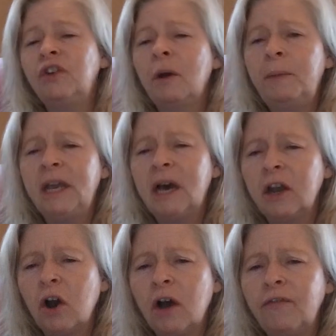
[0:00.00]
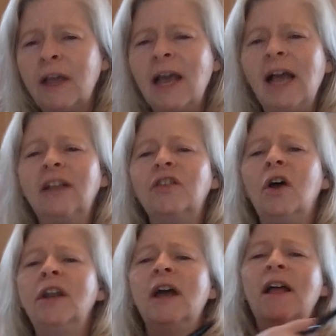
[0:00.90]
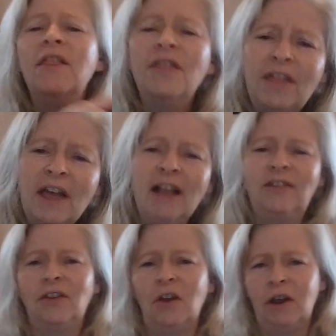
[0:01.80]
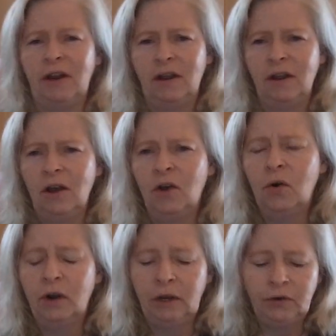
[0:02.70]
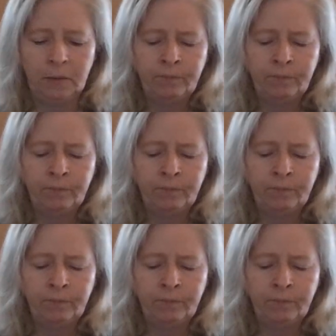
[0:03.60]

shall be cut off, as on that side according